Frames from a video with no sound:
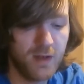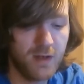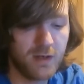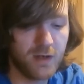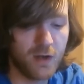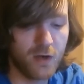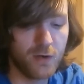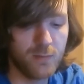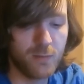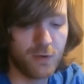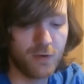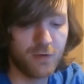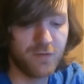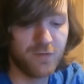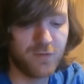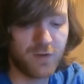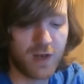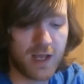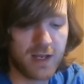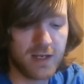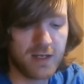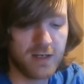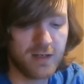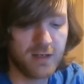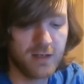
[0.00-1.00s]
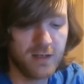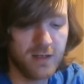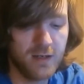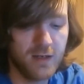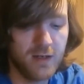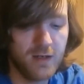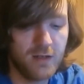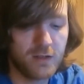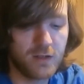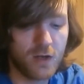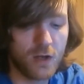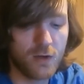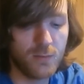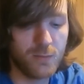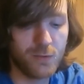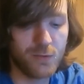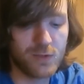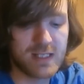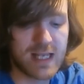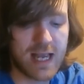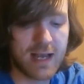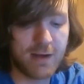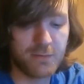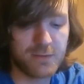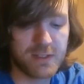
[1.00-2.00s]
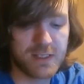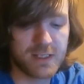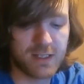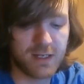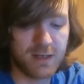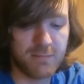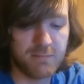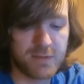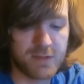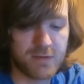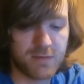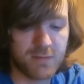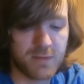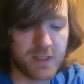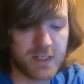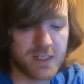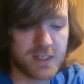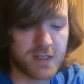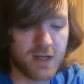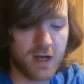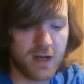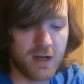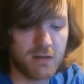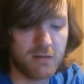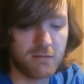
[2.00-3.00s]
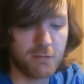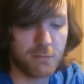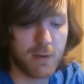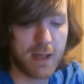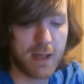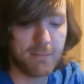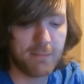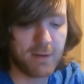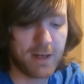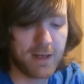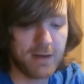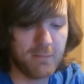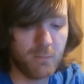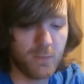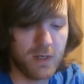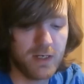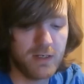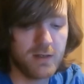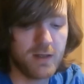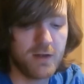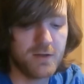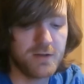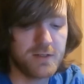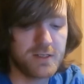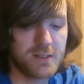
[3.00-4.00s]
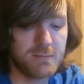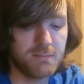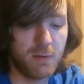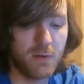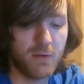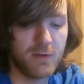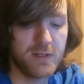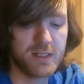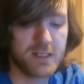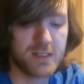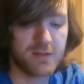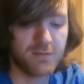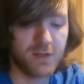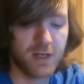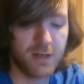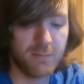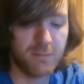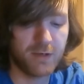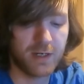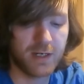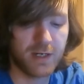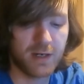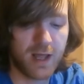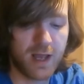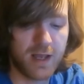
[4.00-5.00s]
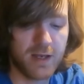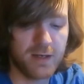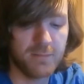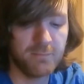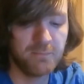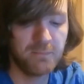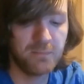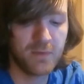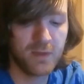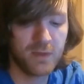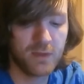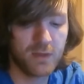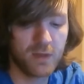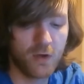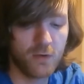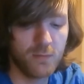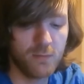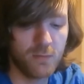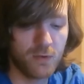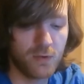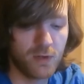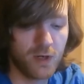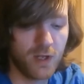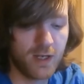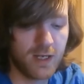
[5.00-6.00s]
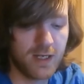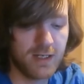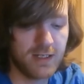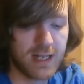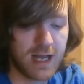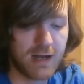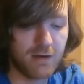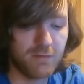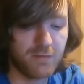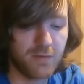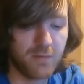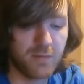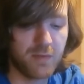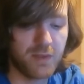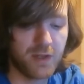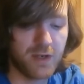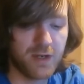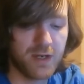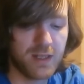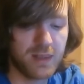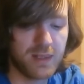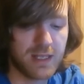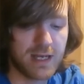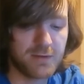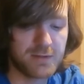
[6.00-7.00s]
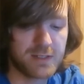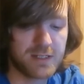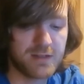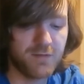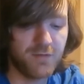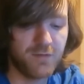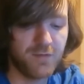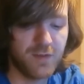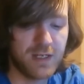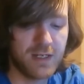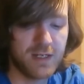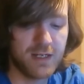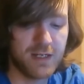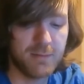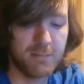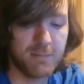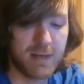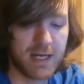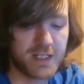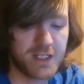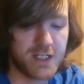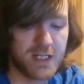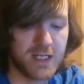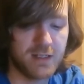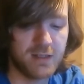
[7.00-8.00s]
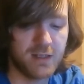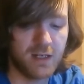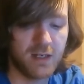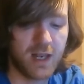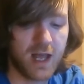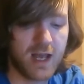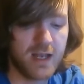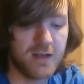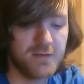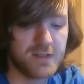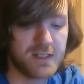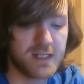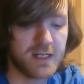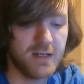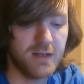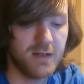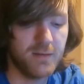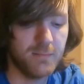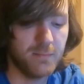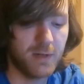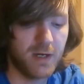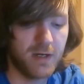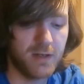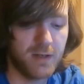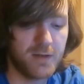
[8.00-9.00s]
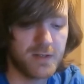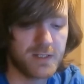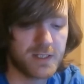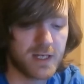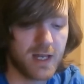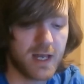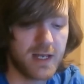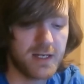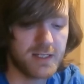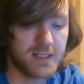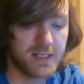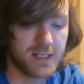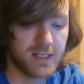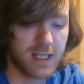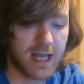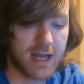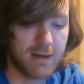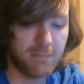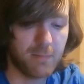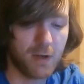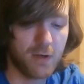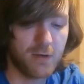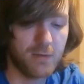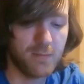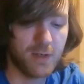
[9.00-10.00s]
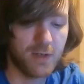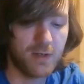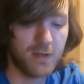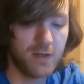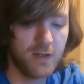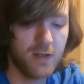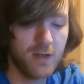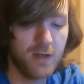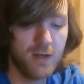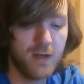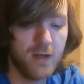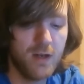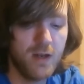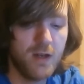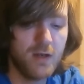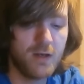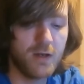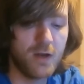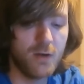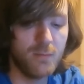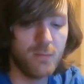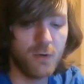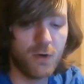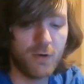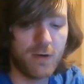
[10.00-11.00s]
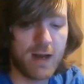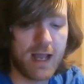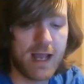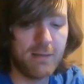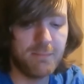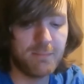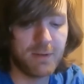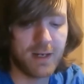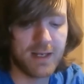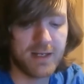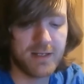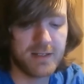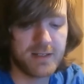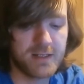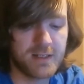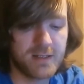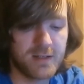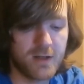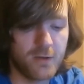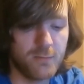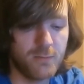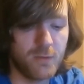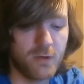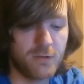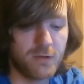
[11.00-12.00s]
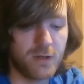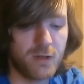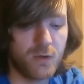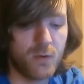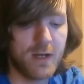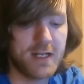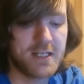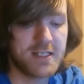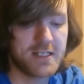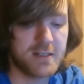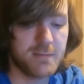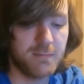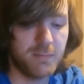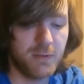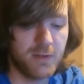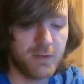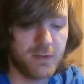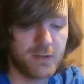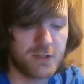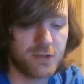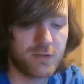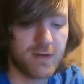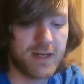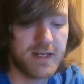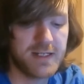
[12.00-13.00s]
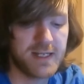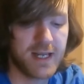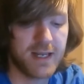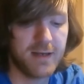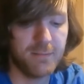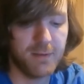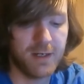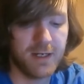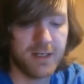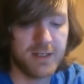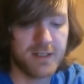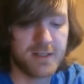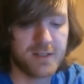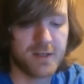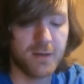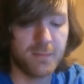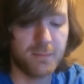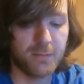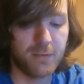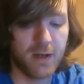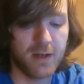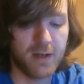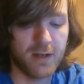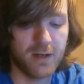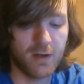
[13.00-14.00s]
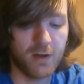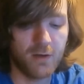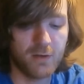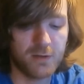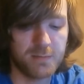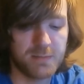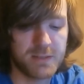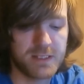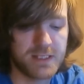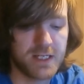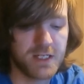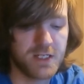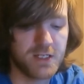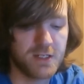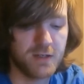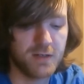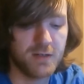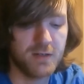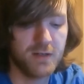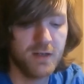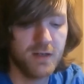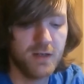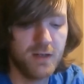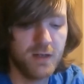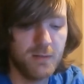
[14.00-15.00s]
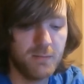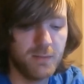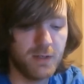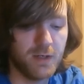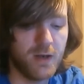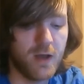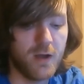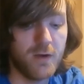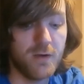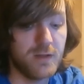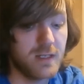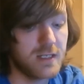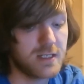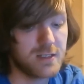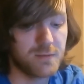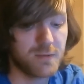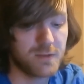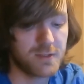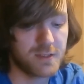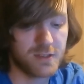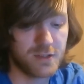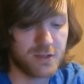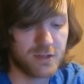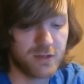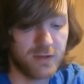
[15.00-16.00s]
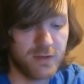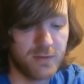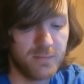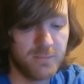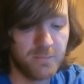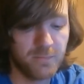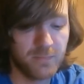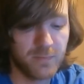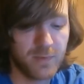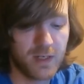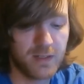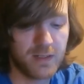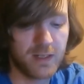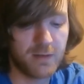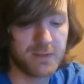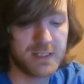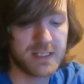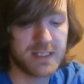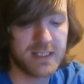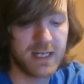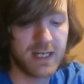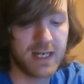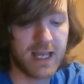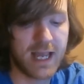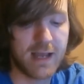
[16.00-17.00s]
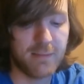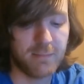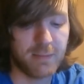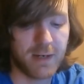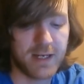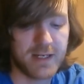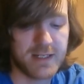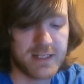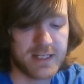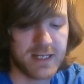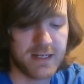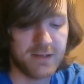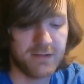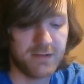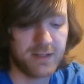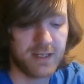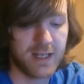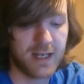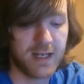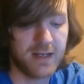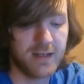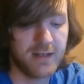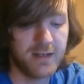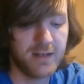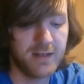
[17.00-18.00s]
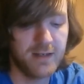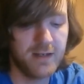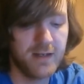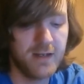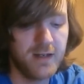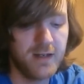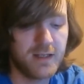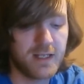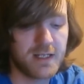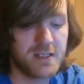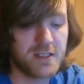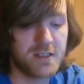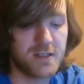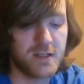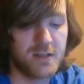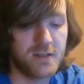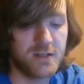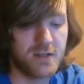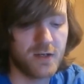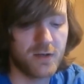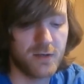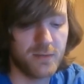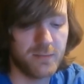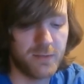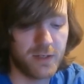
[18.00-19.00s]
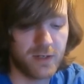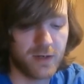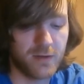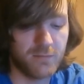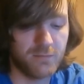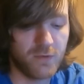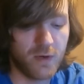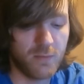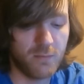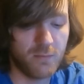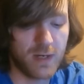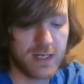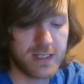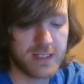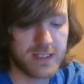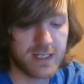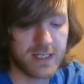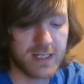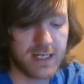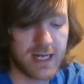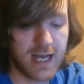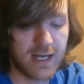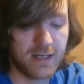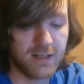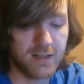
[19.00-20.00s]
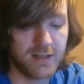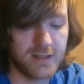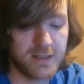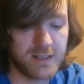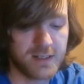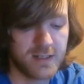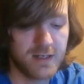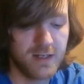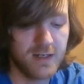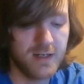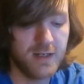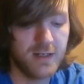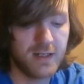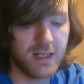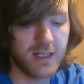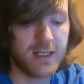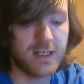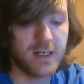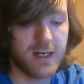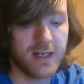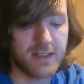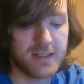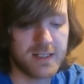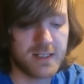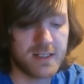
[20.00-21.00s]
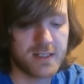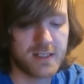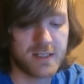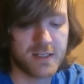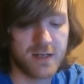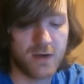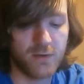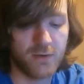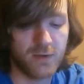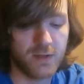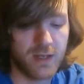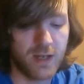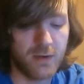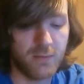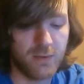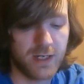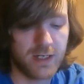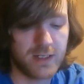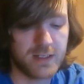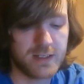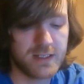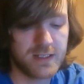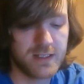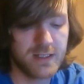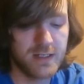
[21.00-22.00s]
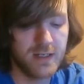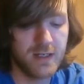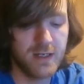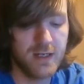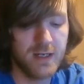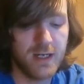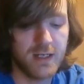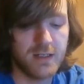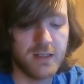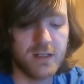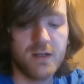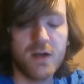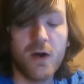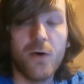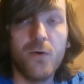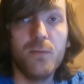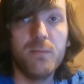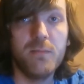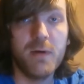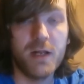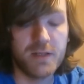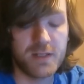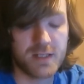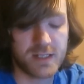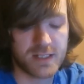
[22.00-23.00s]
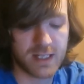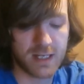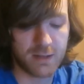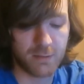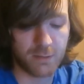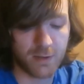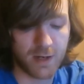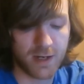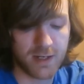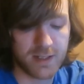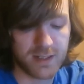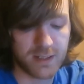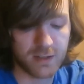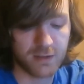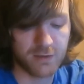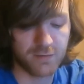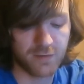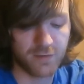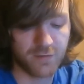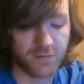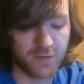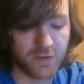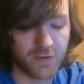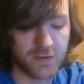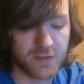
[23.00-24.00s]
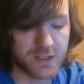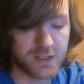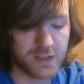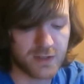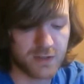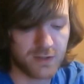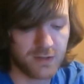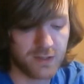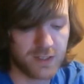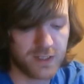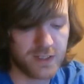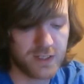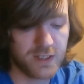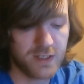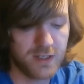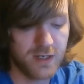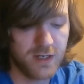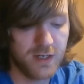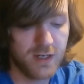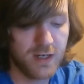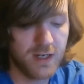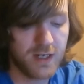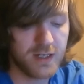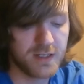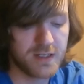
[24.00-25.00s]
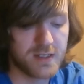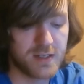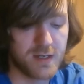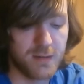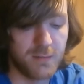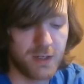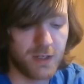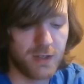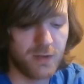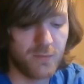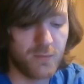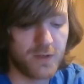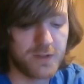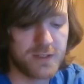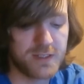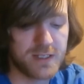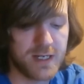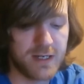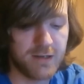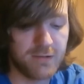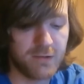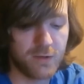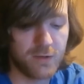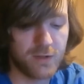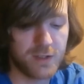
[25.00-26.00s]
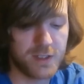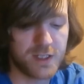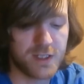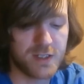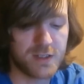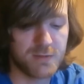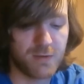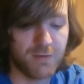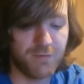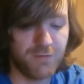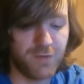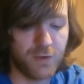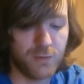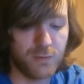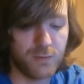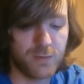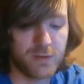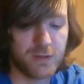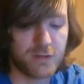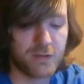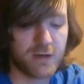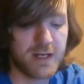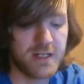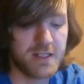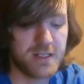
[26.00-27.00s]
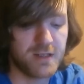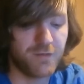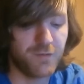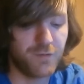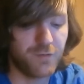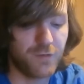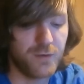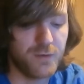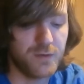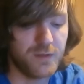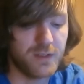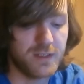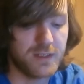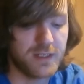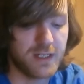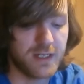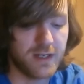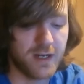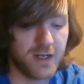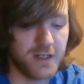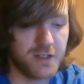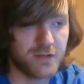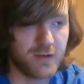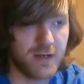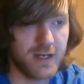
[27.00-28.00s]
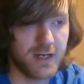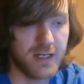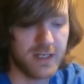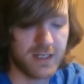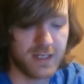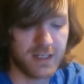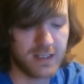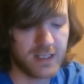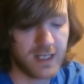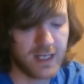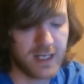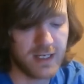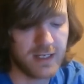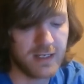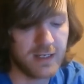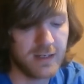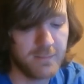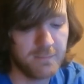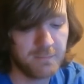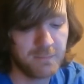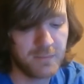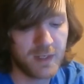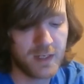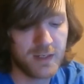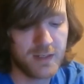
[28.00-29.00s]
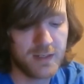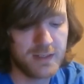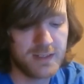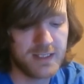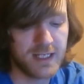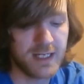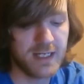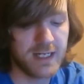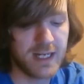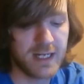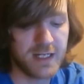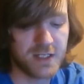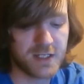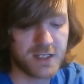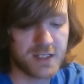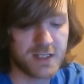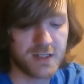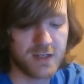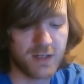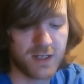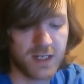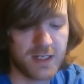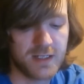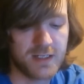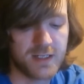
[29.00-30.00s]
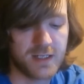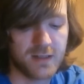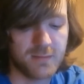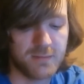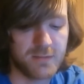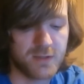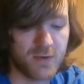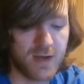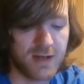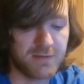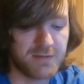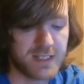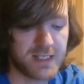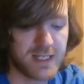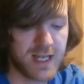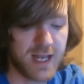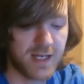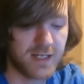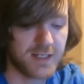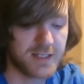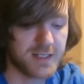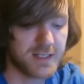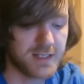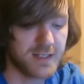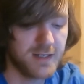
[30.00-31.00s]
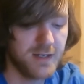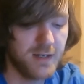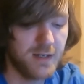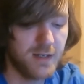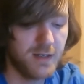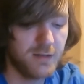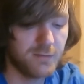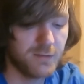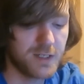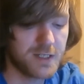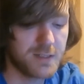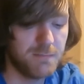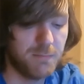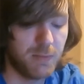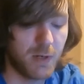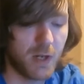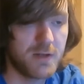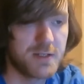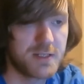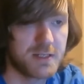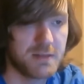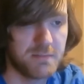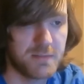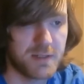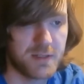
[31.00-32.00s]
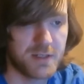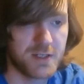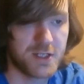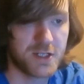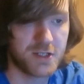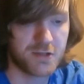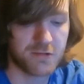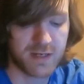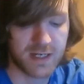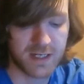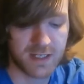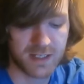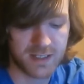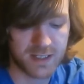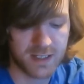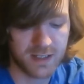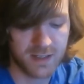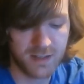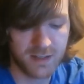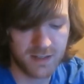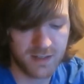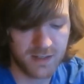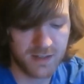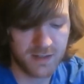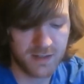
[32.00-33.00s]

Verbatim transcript: No more flight. No more towns glimpsed from the sky airplane windows, points of glimmering light. No more looking down from 30,000 feet and imagining the lives lit up by those lights at that moment. No more airplanes, no more requests to put your tray table in its upright and locked position. But no, this wasn't true. There were still airplanes here and there. They stood dormant on runways and in hangars. They collected snow on their wings. In the cold months, they were ideal for food storage. In summer, the ones near orchards were filled with trays of fruit that dehydrated in the heat. Teenagers snuck into them to have sex. Rust blossomed and streaked.